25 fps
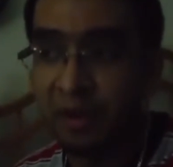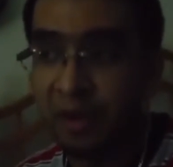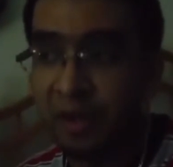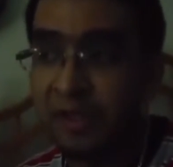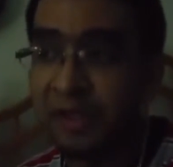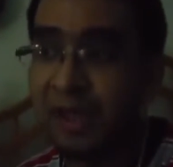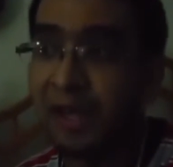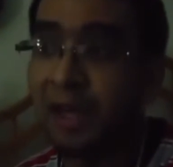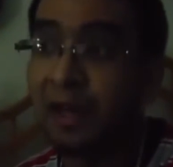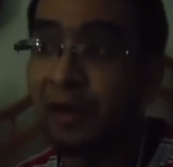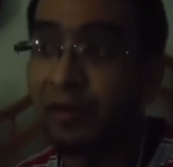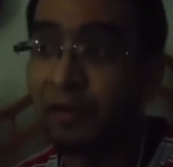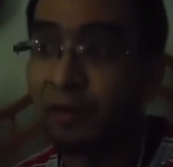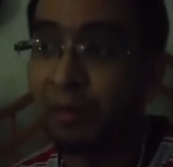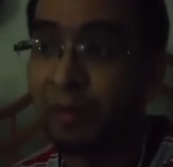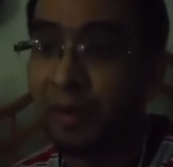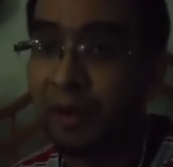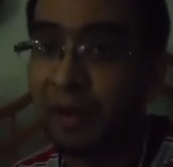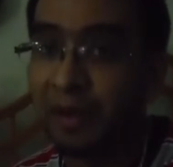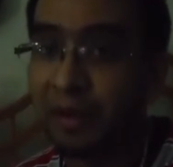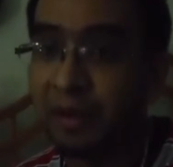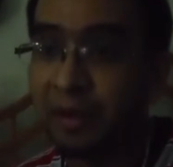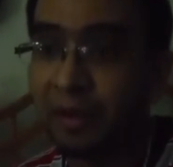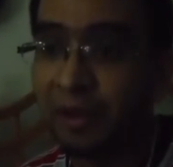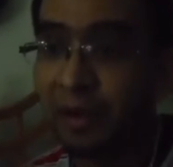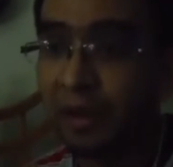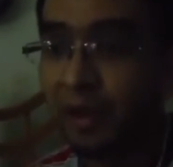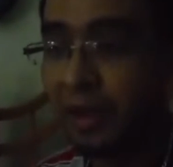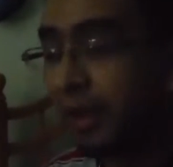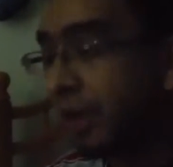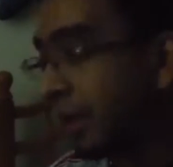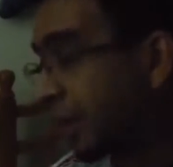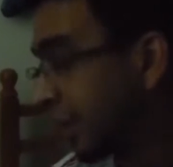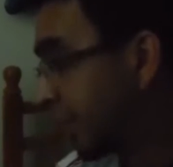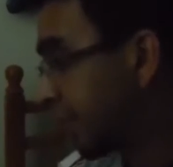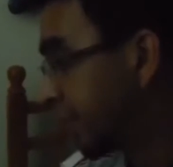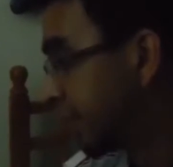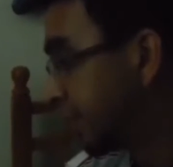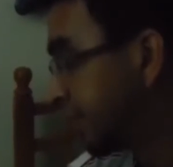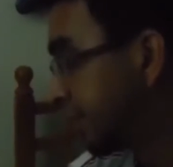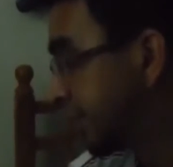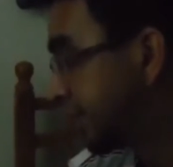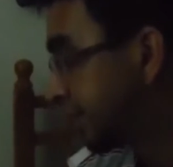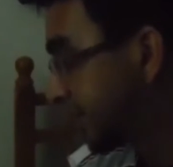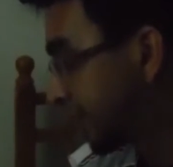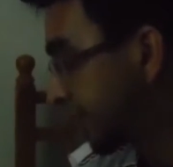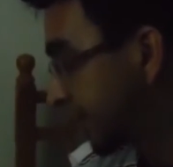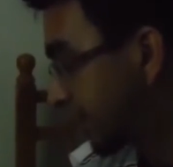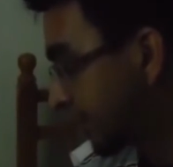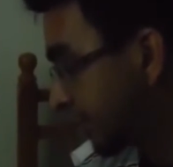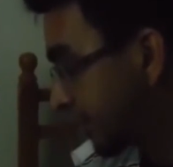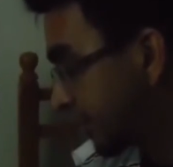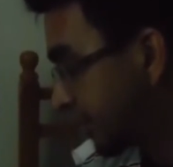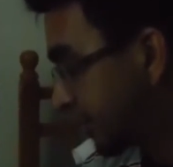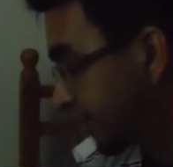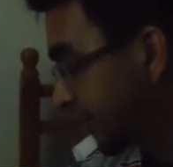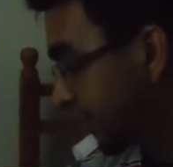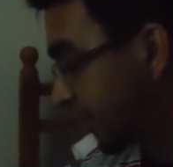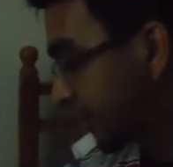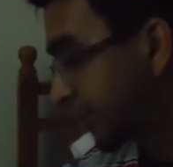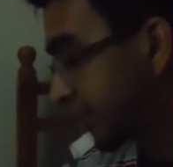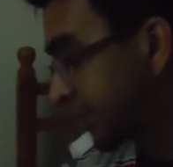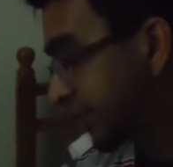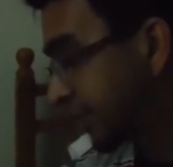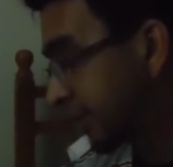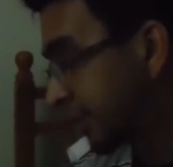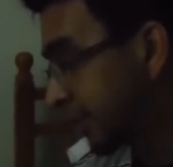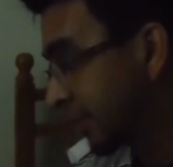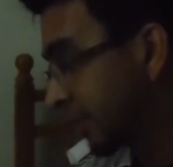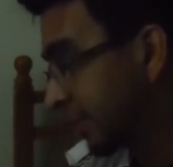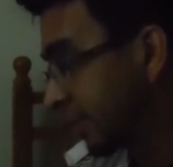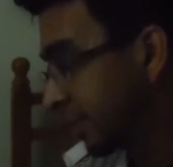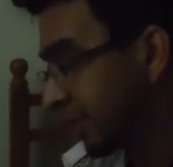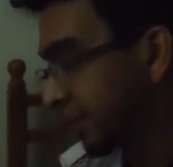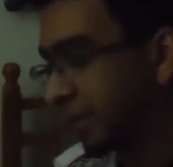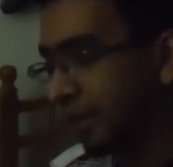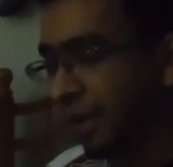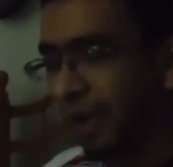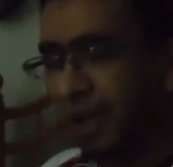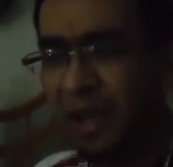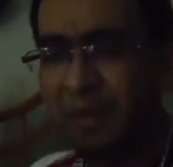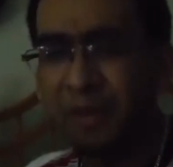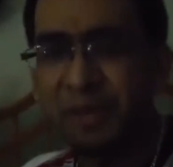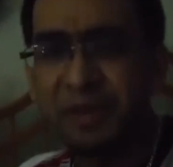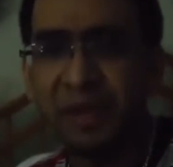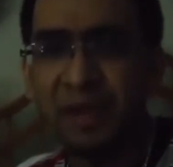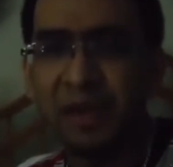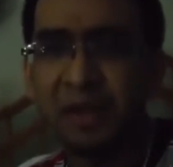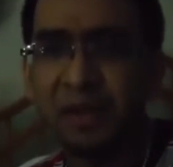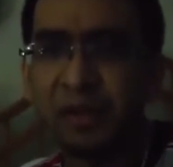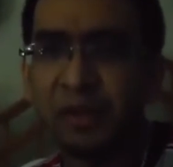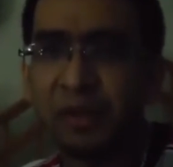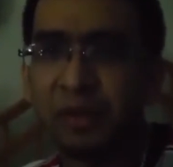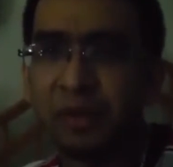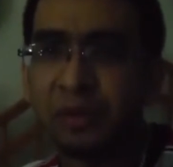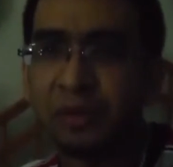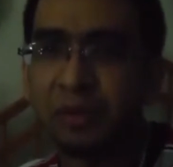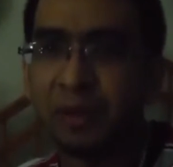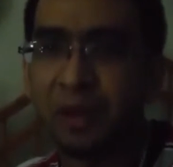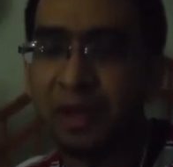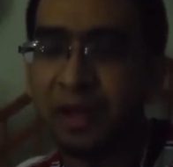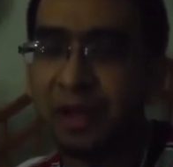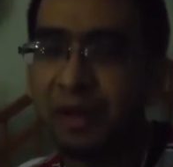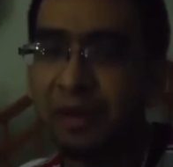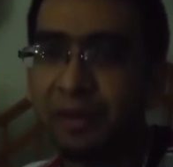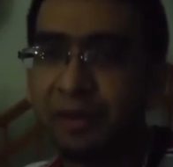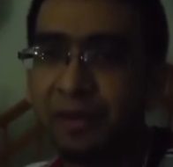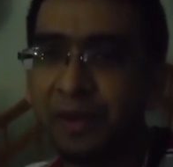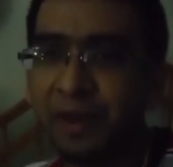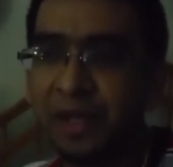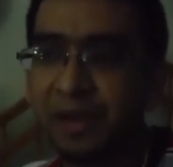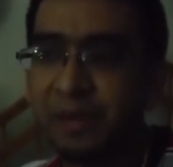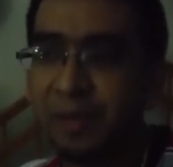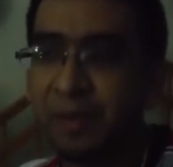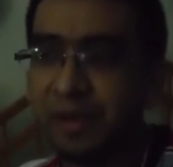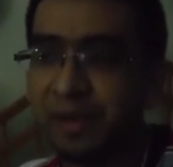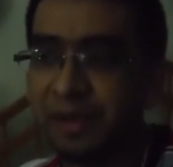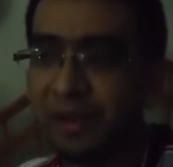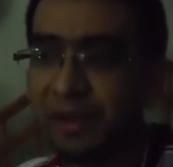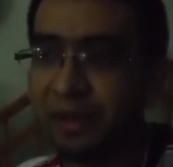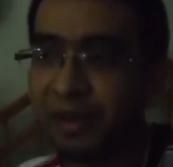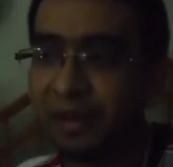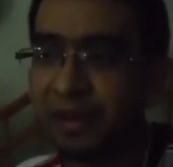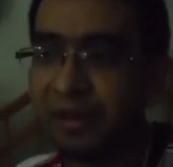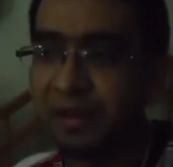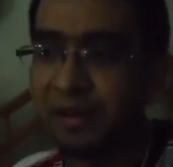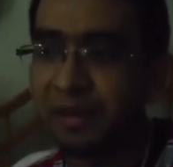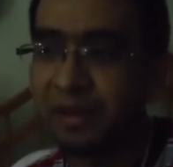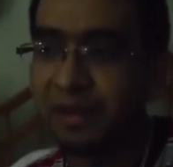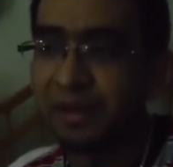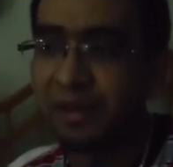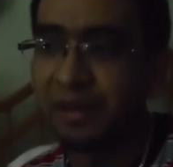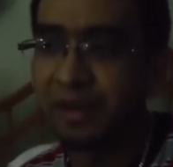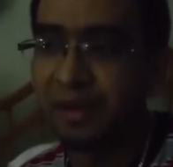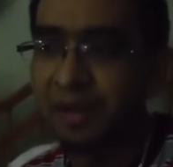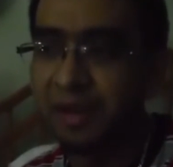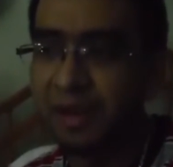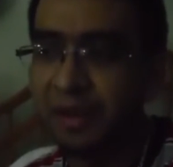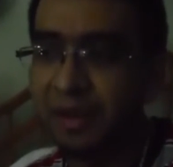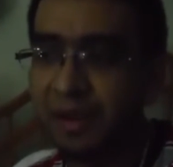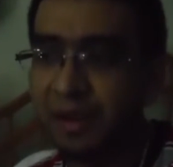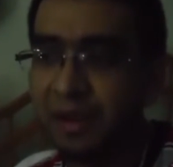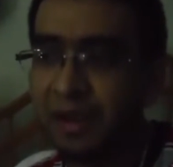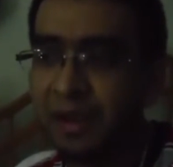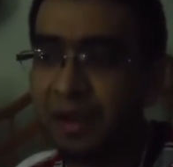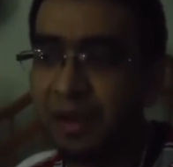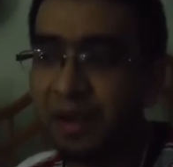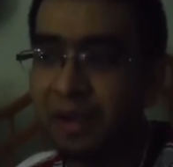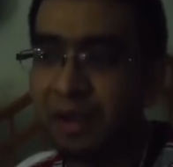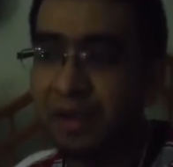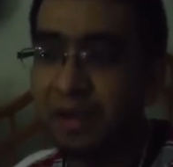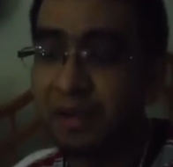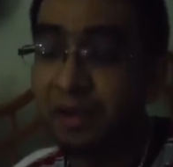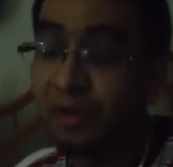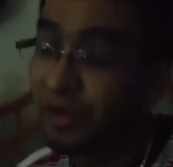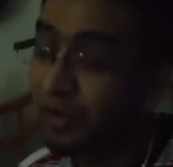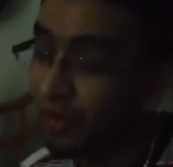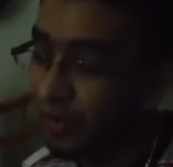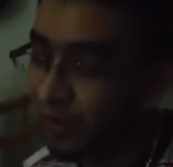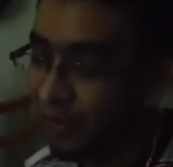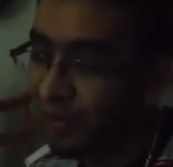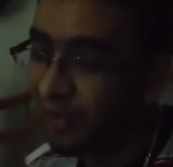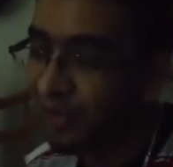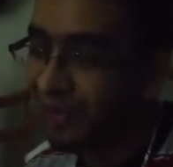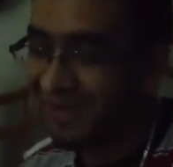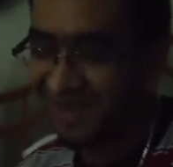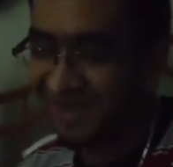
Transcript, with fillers: that's LA for me so because I keep saying so I never finish my sentence so